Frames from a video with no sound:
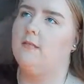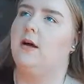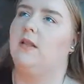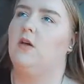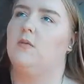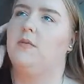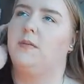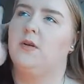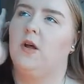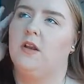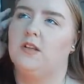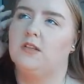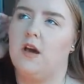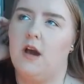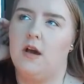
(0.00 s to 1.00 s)
a lot of my
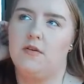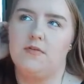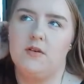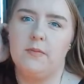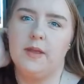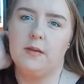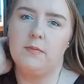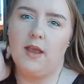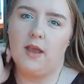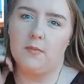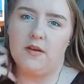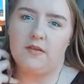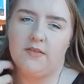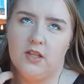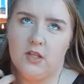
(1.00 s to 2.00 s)
products are from like Makeup
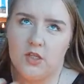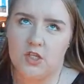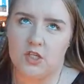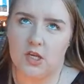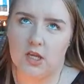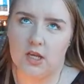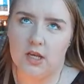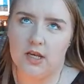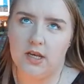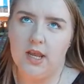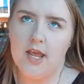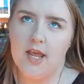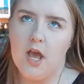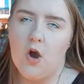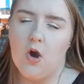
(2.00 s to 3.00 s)
Revolution
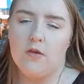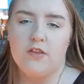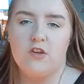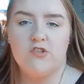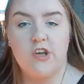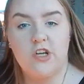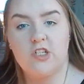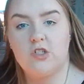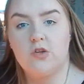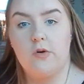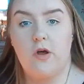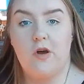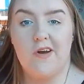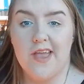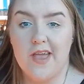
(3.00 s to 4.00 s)
or the drugstore
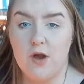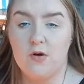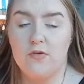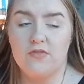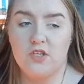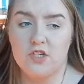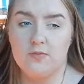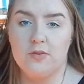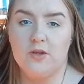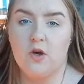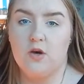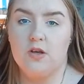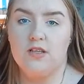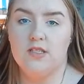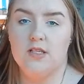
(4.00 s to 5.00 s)
or e.l.f. just
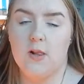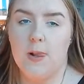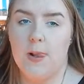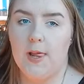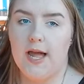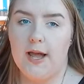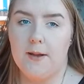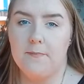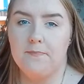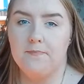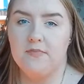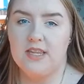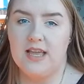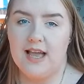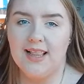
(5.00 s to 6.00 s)
because
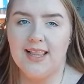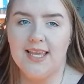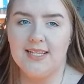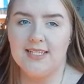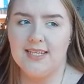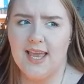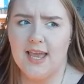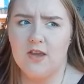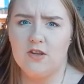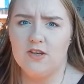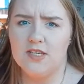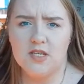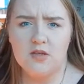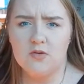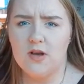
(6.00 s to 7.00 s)
I like to get a good
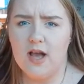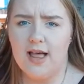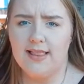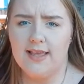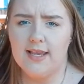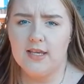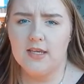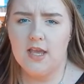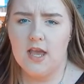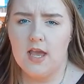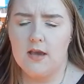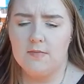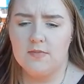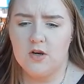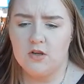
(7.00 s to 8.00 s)
deal. I like
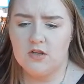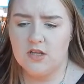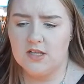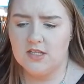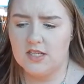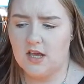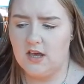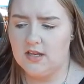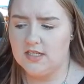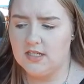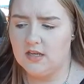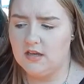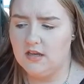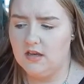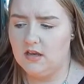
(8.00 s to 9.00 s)
products that
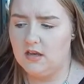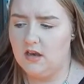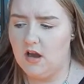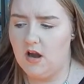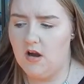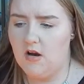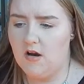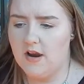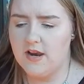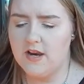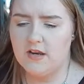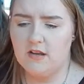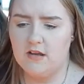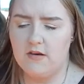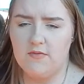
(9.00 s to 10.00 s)
are
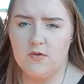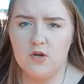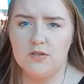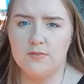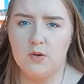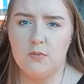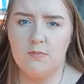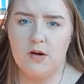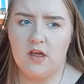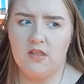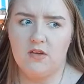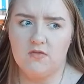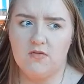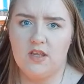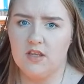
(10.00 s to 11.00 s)
affordable but
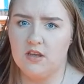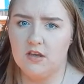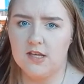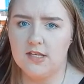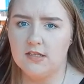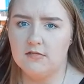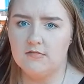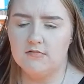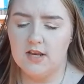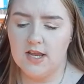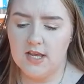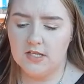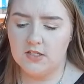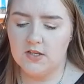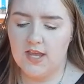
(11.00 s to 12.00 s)
they're really good.
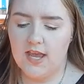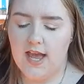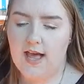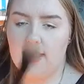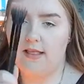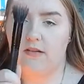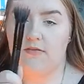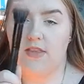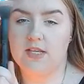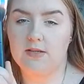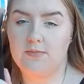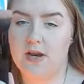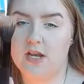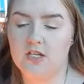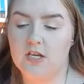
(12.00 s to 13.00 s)
So yeah, I love this
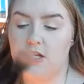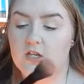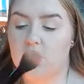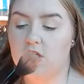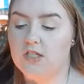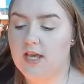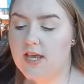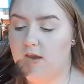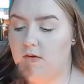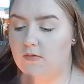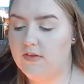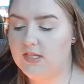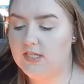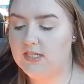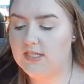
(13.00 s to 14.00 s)
brush. It's just the
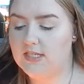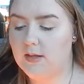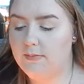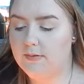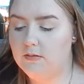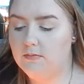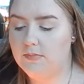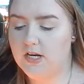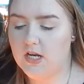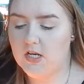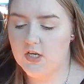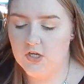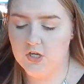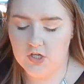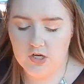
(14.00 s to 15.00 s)
e.l.f. Stipple
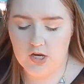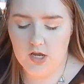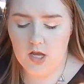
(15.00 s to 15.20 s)
brush.